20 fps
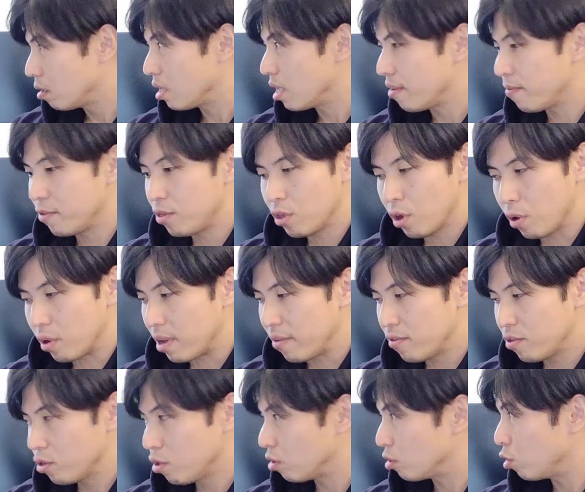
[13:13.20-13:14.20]
even
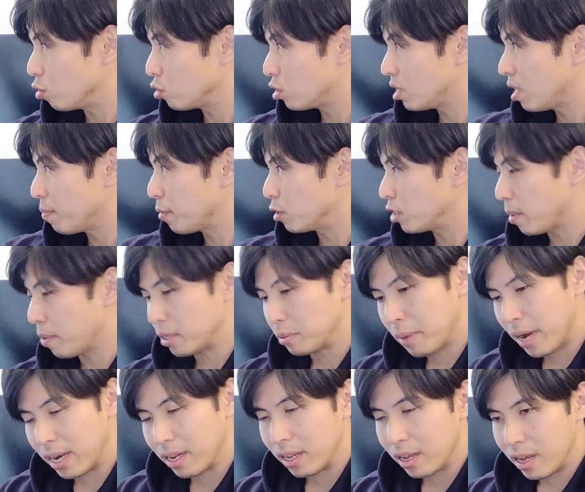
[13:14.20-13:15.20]
though those typical Japanese
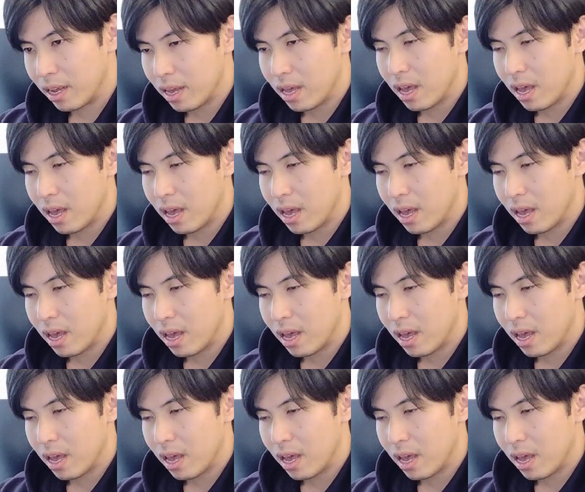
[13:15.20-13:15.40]
man,